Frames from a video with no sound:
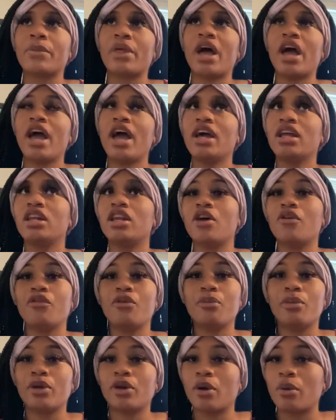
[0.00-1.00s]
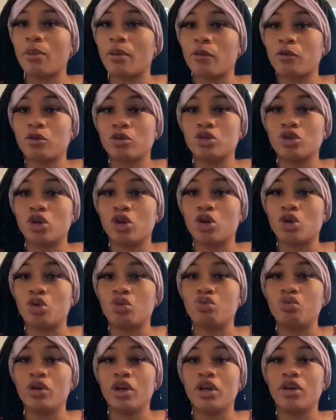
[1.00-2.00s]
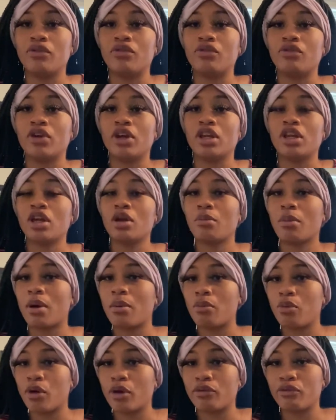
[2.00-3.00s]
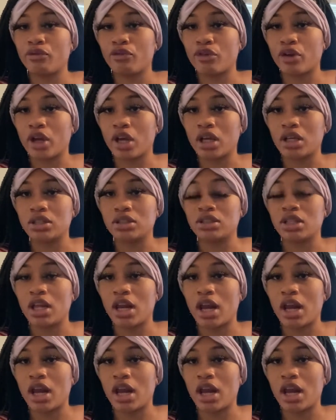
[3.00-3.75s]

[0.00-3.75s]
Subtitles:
I had never been on birth control with any of my boyfriends that